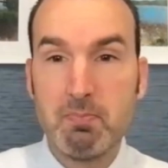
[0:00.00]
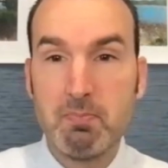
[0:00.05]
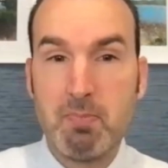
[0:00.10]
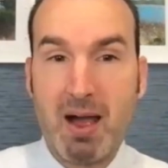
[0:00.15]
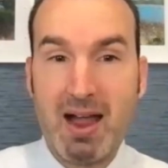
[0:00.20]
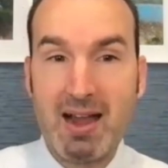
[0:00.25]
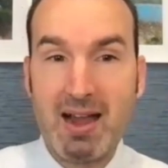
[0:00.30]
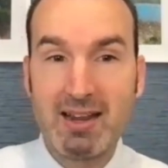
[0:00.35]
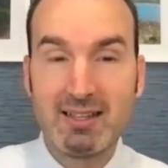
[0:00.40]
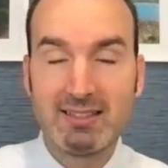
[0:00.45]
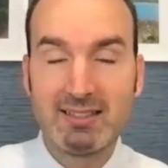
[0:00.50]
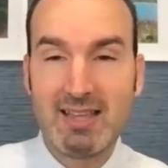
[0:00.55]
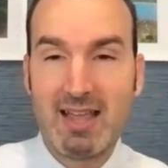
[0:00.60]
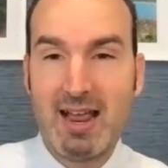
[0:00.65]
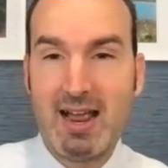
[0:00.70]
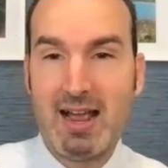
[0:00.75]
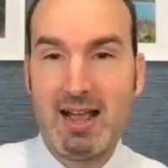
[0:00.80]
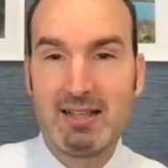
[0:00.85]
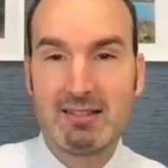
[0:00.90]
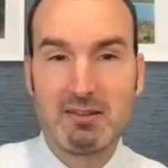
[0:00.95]
bias
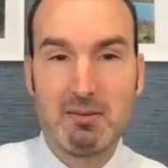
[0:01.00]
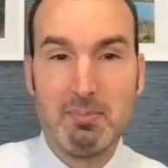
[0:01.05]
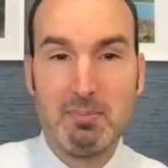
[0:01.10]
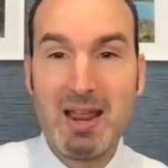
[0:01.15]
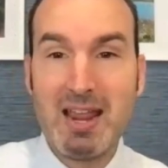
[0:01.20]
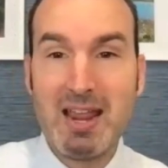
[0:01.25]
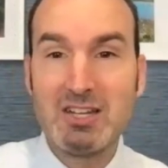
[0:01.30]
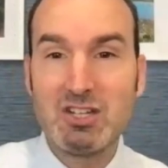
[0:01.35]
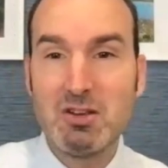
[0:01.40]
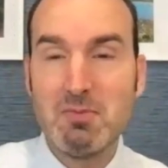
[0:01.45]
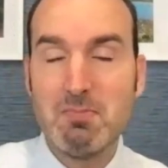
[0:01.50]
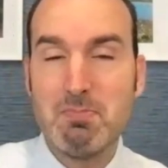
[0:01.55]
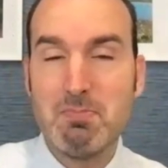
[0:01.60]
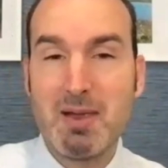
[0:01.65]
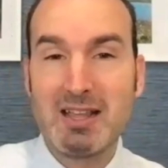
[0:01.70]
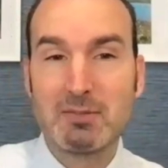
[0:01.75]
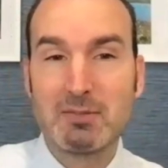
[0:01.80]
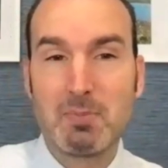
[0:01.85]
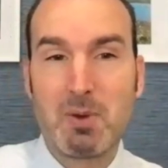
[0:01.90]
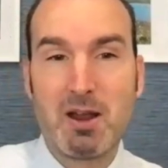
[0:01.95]
as a patient
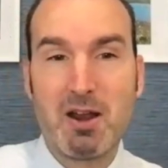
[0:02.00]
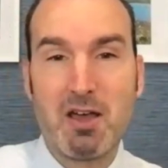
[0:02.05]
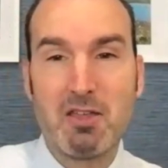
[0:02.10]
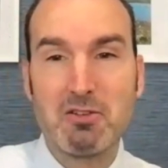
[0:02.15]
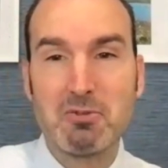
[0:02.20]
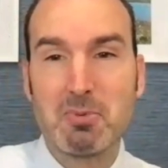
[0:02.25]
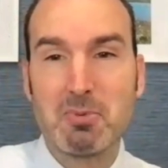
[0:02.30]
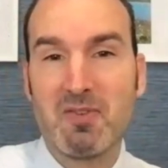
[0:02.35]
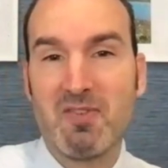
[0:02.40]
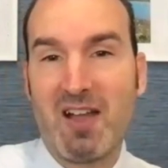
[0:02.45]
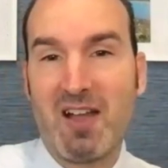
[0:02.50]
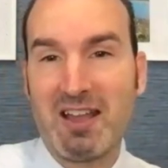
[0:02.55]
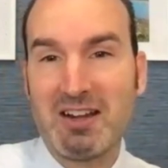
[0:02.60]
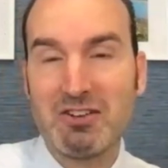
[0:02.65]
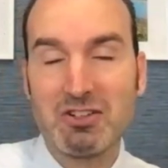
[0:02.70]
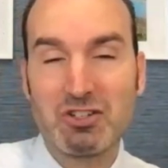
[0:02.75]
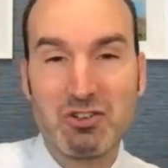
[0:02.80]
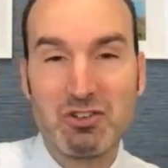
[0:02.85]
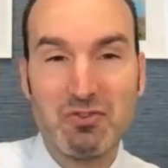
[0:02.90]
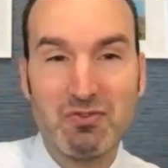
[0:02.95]
based upon other
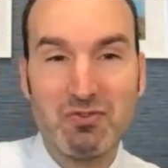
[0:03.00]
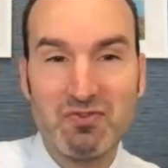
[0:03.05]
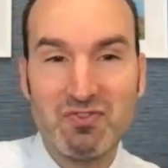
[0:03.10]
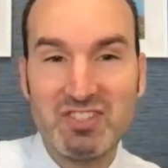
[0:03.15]
providers you've